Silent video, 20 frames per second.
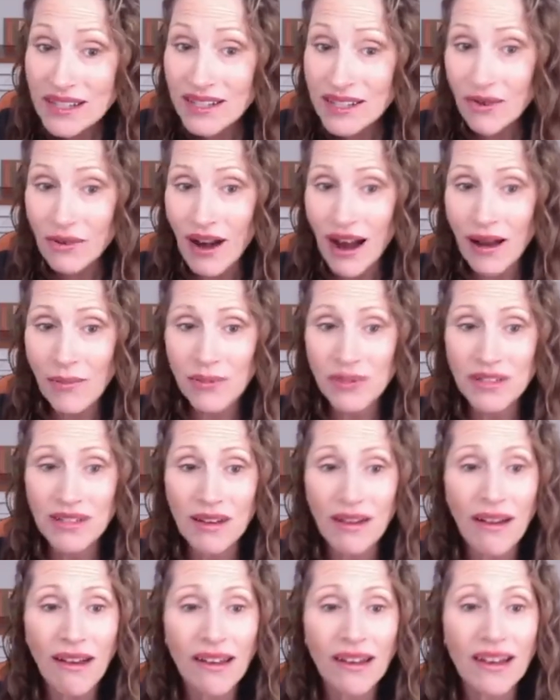your
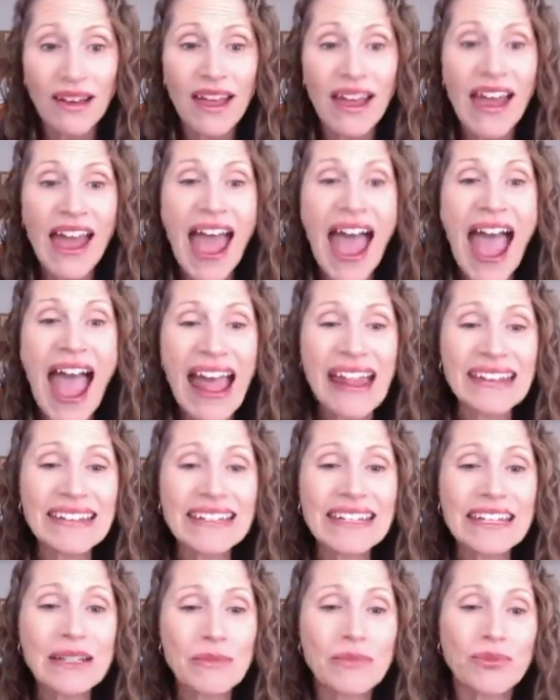appetite, and
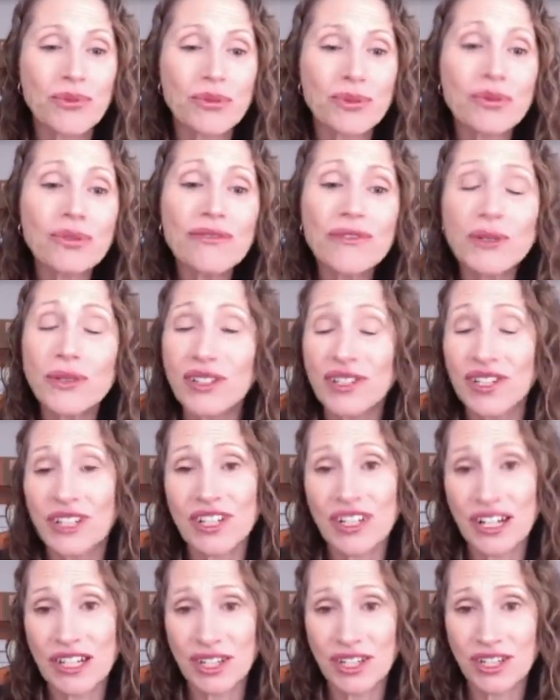improve your
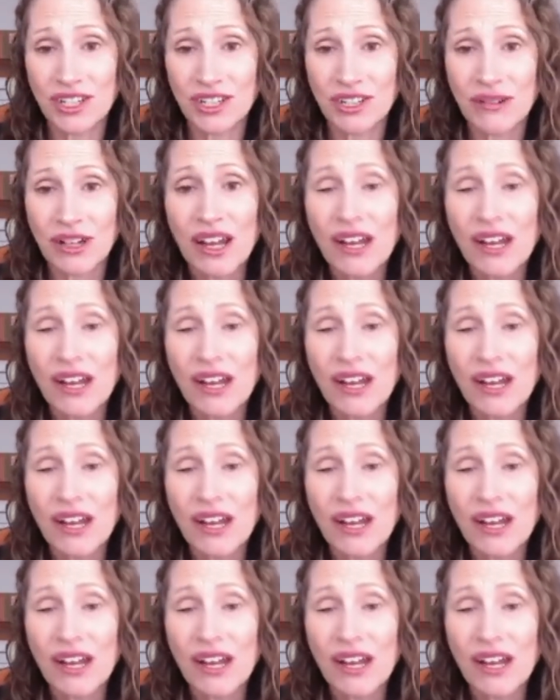digestion.